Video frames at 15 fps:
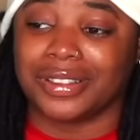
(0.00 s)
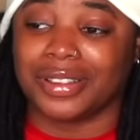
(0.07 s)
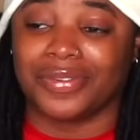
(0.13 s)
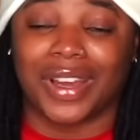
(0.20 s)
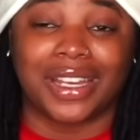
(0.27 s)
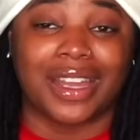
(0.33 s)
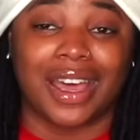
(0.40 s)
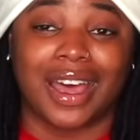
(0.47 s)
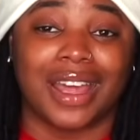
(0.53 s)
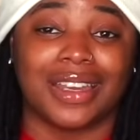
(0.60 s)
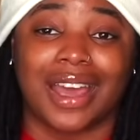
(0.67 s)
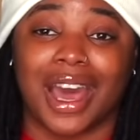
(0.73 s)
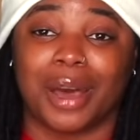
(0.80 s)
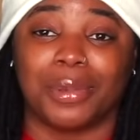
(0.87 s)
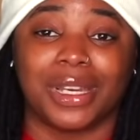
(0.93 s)
If I die, I
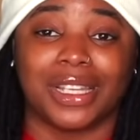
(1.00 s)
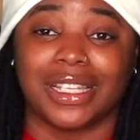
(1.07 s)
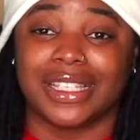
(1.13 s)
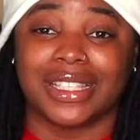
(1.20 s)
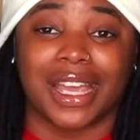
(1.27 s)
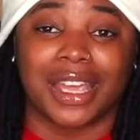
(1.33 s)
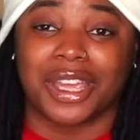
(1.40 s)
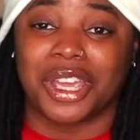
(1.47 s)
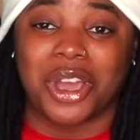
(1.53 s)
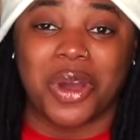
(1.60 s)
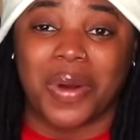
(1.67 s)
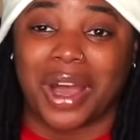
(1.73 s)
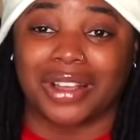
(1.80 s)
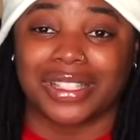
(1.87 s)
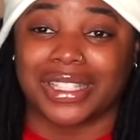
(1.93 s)
die, but at least I ain't
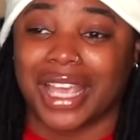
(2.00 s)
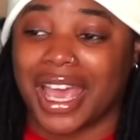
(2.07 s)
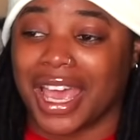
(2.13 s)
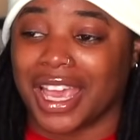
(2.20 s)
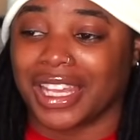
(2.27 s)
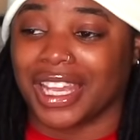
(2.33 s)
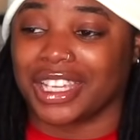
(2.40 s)
go outside.